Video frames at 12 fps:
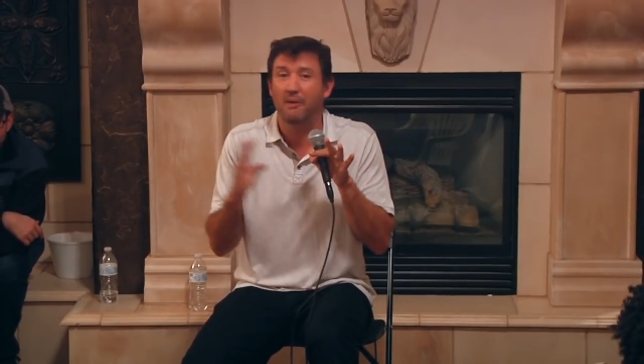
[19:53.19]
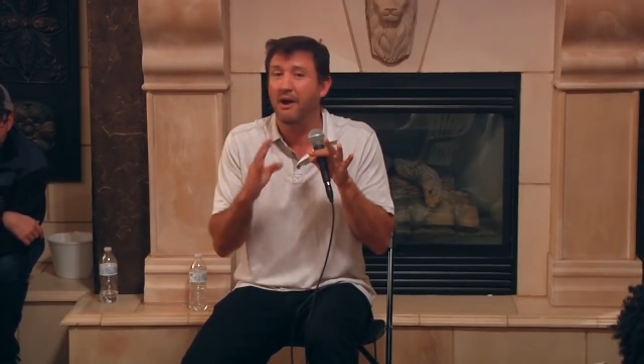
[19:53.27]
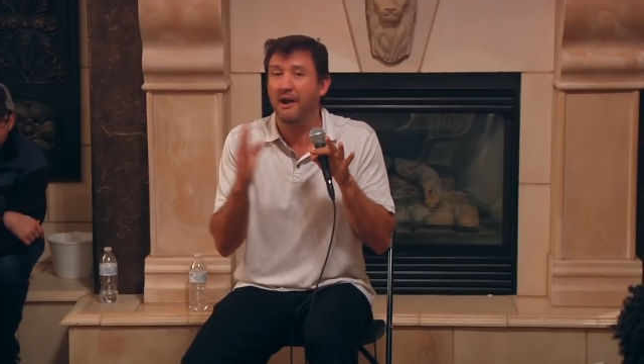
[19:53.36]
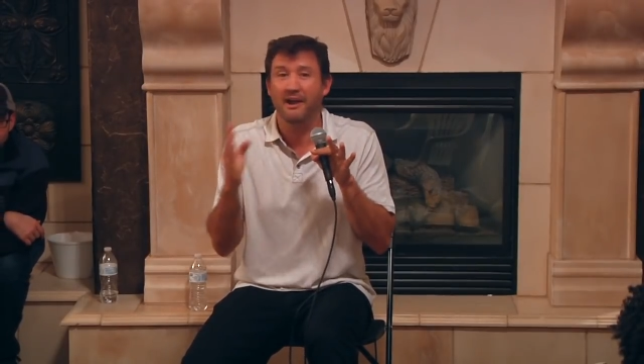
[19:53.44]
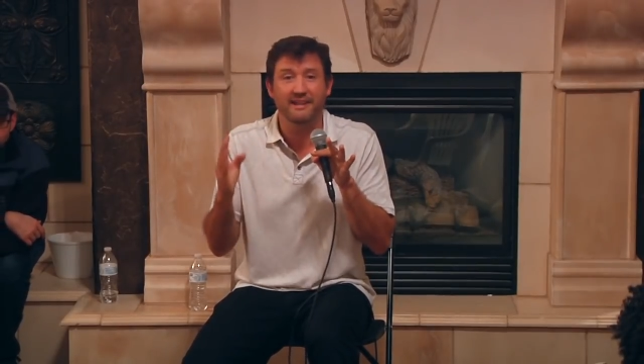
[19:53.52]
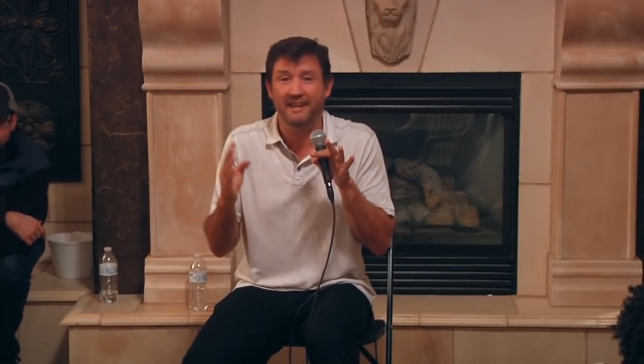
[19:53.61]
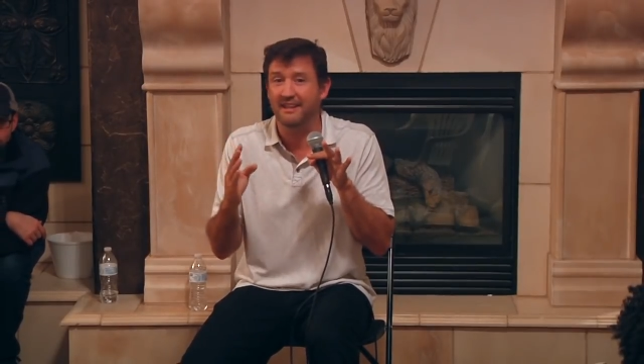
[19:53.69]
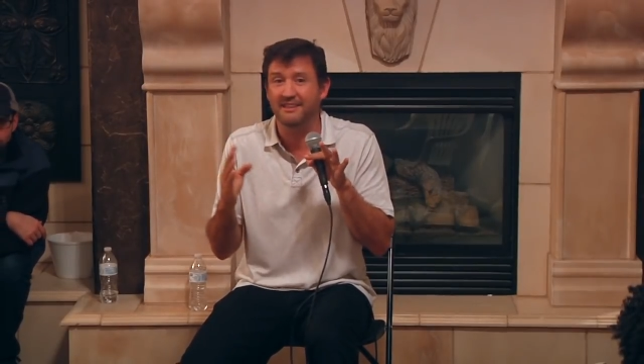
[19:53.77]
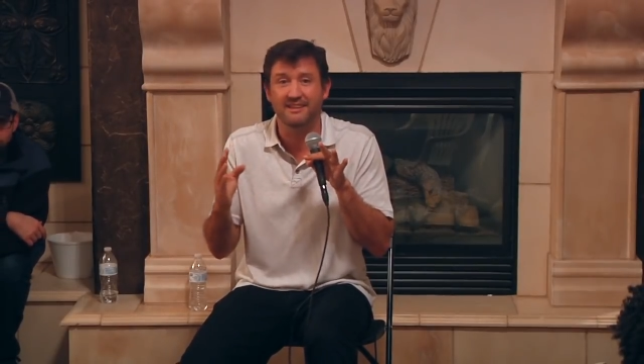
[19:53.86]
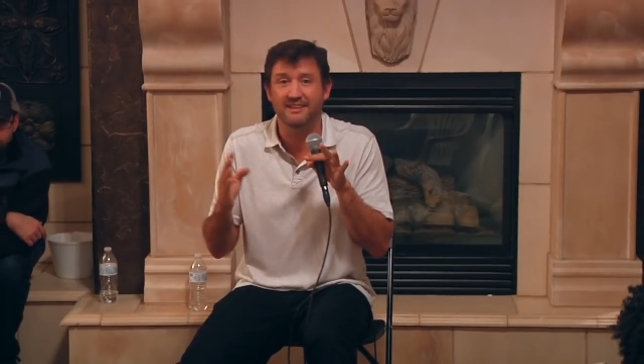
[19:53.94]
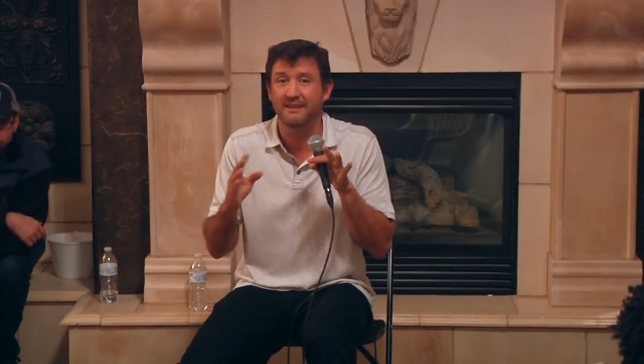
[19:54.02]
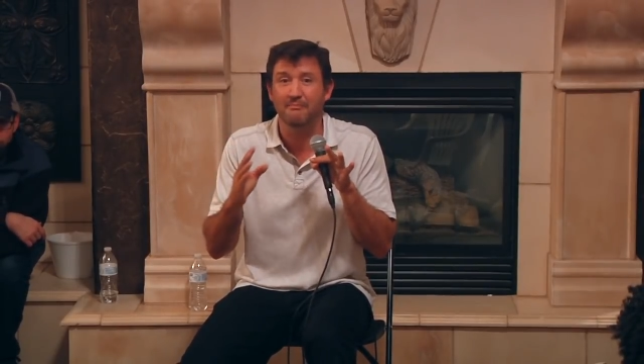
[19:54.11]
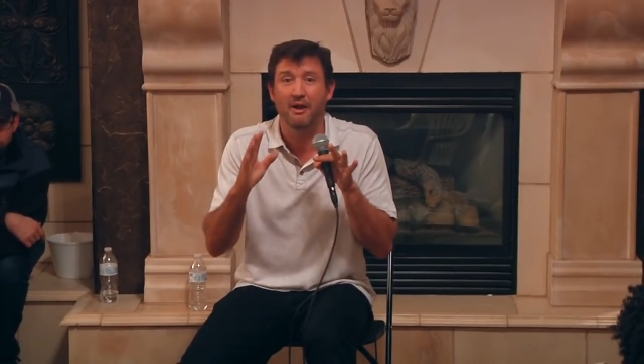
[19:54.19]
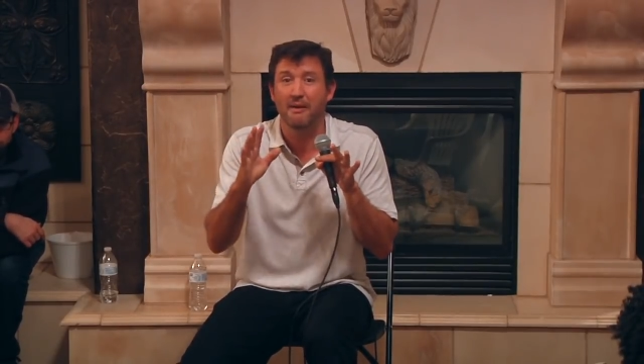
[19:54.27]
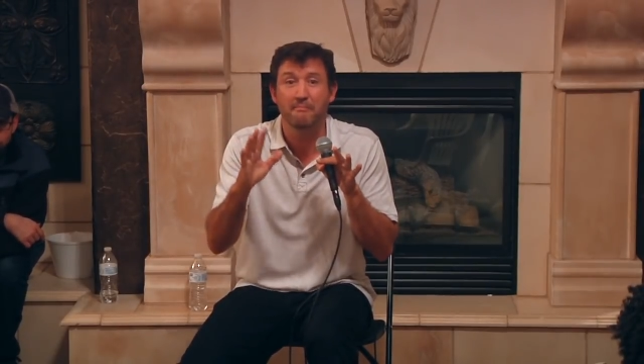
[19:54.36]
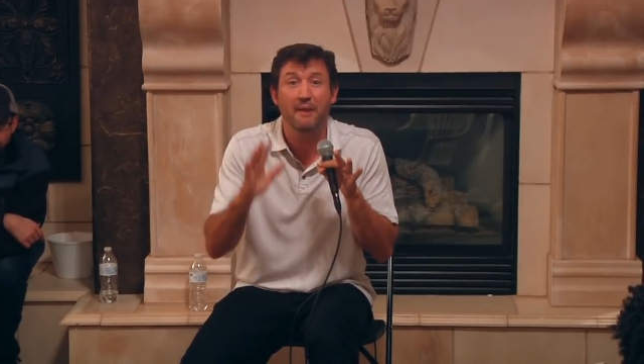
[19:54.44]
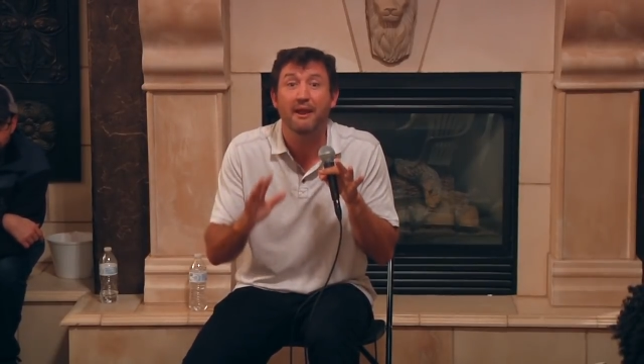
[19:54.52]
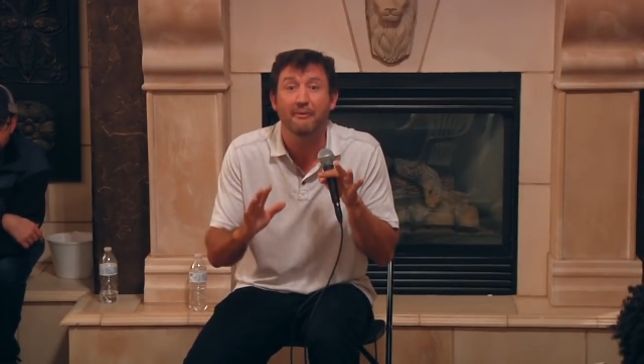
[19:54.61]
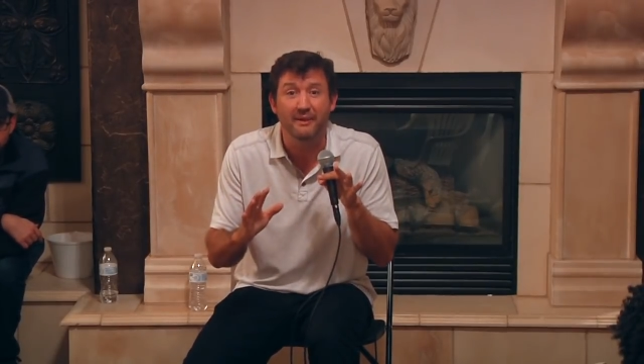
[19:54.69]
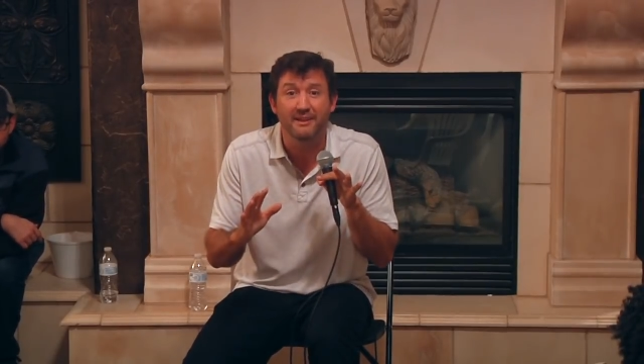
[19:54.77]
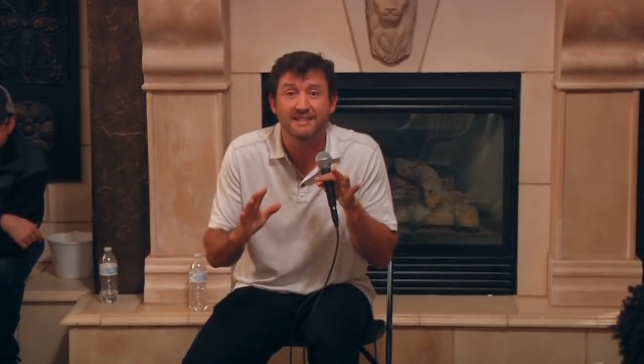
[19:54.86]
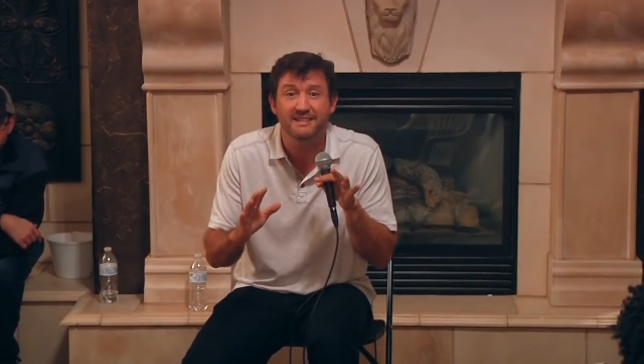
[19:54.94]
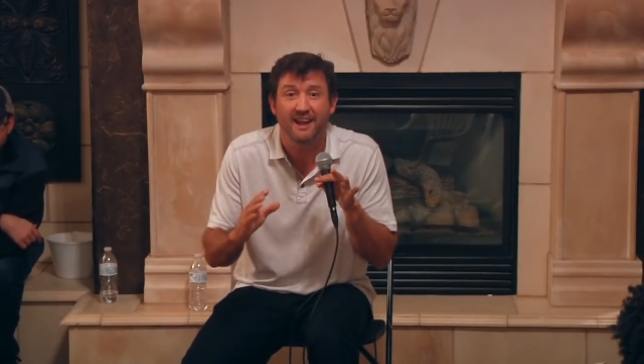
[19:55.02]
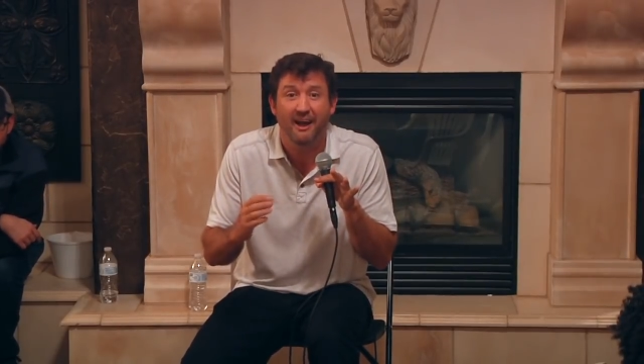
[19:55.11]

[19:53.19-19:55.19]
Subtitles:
my identity, my parents.